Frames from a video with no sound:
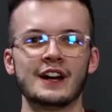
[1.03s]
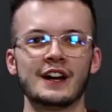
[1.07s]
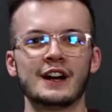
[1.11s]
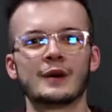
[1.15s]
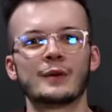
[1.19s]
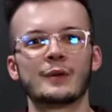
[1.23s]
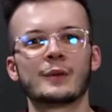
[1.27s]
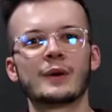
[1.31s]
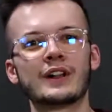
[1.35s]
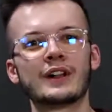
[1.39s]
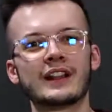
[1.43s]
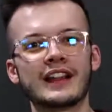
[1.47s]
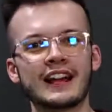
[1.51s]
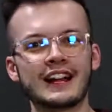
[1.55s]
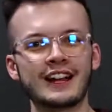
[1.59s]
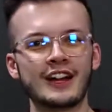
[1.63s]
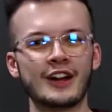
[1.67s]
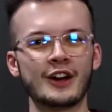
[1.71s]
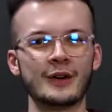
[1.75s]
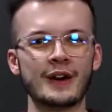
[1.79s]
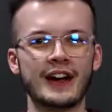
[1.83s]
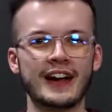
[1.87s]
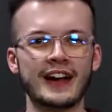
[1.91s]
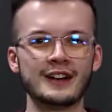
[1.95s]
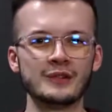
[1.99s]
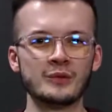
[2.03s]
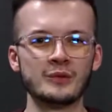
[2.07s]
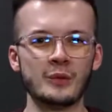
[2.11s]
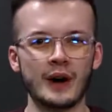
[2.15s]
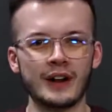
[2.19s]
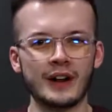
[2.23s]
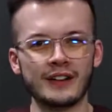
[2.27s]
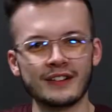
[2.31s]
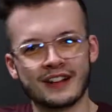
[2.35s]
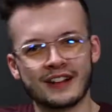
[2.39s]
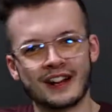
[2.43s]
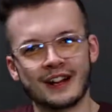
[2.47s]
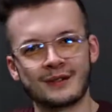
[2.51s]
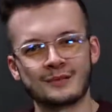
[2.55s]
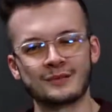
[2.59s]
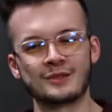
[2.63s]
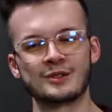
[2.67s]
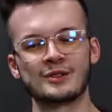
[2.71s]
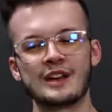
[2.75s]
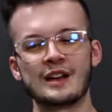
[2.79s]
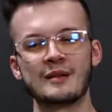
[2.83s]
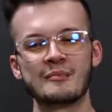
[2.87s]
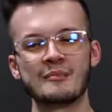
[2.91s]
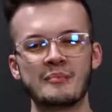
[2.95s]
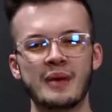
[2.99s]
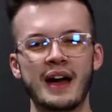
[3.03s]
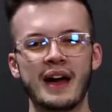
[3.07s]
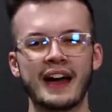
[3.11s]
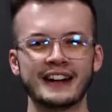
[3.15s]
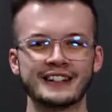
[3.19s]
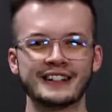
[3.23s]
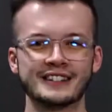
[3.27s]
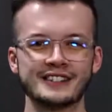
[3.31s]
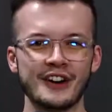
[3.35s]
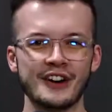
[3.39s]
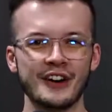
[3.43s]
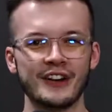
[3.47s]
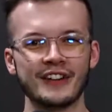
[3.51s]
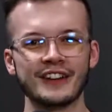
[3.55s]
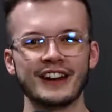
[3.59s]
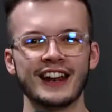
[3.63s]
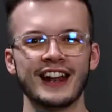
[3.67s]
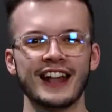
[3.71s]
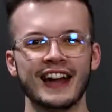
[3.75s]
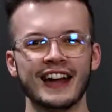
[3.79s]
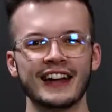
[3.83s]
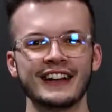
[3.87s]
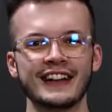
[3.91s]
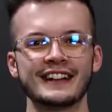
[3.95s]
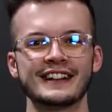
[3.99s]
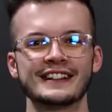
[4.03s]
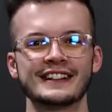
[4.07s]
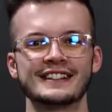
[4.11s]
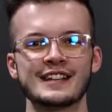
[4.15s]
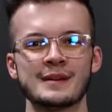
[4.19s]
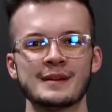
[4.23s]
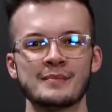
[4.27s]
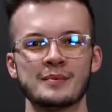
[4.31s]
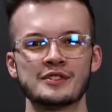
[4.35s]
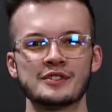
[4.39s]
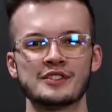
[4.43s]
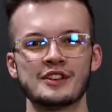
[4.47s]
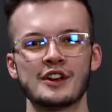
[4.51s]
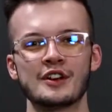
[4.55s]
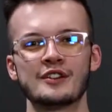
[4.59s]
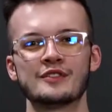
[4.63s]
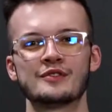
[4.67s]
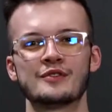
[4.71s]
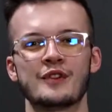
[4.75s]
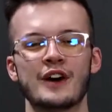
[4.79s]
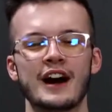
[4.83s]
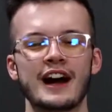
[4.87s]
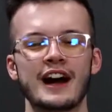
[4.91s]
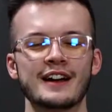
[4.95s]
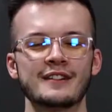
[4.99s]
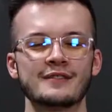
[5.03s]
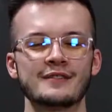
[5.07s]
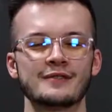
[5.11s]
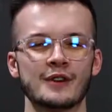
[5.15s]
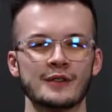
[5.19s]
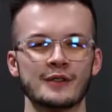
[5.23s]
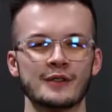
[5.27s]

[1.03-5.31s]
Well, hello and welcome to Impact Online. It's episode 5 of